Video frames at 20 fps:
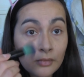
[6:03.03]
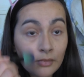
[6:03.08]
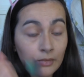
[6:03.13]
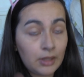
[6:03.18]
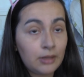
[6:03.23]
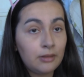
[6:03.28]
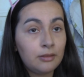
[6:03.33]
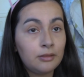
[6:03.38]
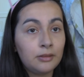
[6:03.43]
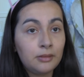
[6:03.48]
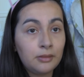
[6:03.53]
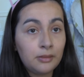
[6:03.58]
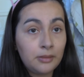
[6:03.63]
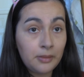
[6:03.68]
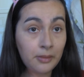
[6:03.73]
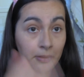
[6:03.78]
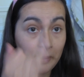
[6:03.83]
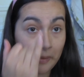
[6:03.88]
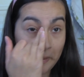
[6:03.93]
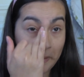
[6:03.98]

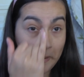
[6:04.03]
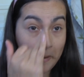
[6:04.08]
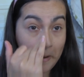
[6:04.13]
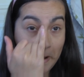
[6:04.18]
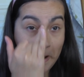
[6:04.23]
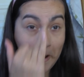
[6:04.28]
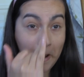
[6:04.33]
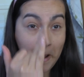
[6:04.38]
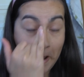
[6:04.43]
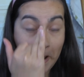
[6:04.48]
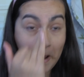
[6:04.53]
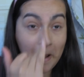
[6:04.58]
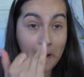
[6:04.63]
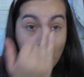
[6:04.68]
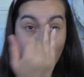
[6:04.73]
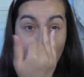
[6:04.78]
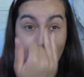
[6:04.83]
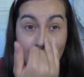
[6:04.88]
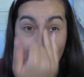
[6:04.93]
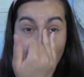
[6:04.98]

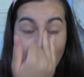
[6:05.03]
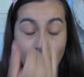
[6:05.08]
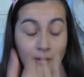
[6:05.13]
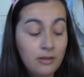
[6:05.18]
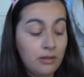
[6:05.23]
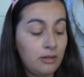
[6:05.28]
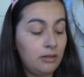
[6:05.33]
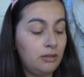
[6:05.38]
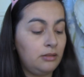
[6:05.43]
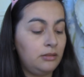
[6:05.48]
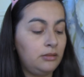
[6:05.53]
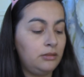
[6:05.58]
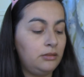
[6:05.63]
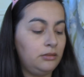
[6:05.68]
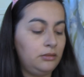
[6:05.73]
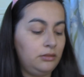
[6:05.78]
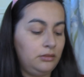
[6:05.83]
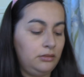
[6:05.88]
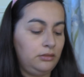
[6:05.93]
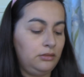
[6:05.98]

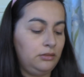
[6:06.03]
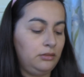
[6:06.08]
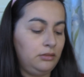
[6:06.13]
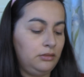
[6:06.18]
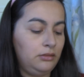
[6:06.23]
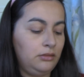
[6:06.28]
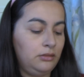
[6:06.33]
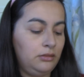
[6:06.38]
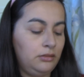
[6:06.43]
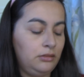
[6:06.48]
Nothing is said.